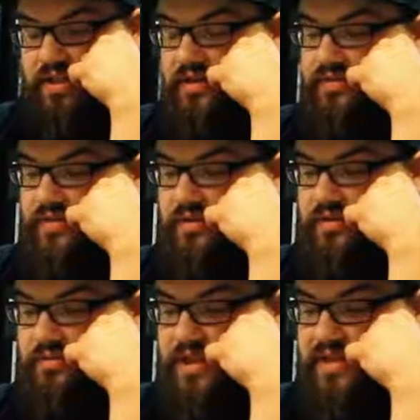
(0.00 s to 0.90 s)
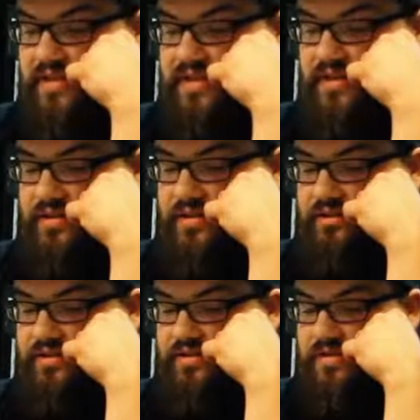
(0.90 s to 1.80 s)
end of turn because it's a
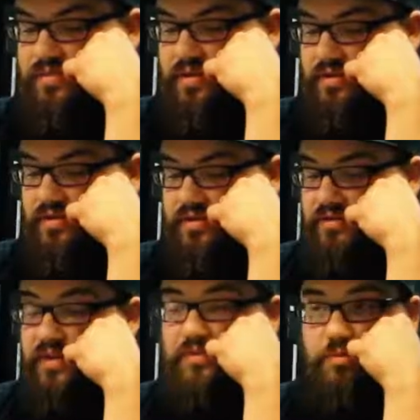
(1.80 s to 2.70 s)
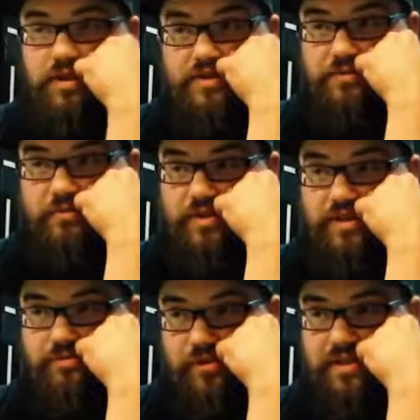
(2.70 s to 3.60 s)
non-creature spell. It also gives them
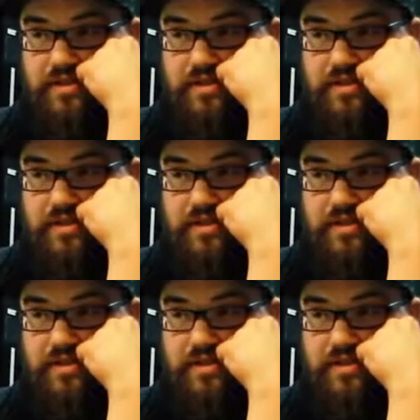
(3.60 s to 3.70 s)
+1/+1